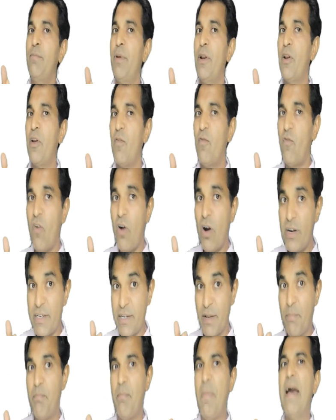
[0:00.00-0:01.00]
field of
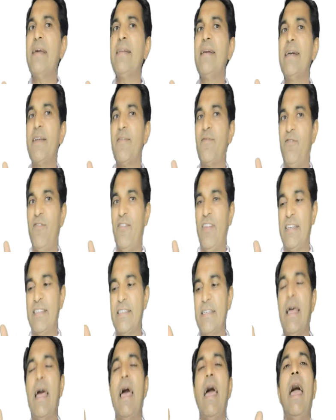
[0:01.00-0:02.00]
what? Magnetic field.